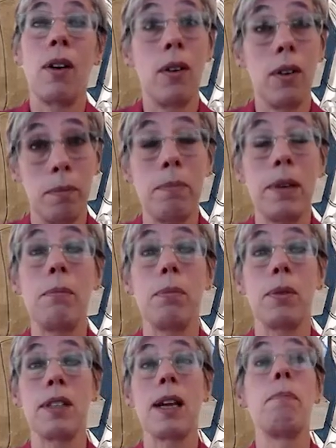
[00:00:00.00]
on
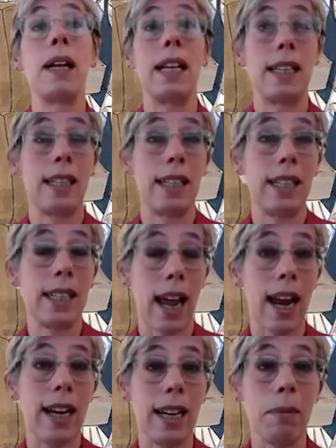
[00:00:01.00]
people's abilities
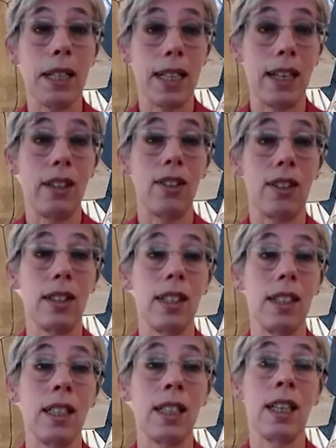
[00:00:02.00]
and
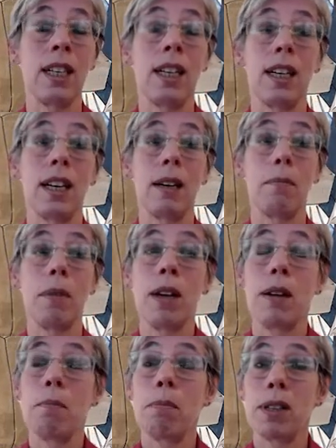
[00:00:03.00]
limitations,
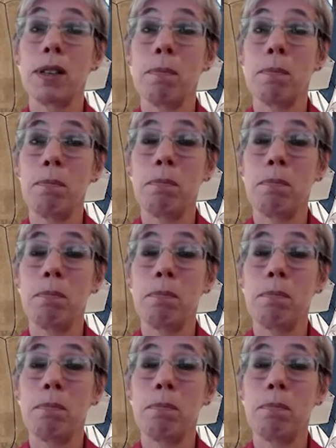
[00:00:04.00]
but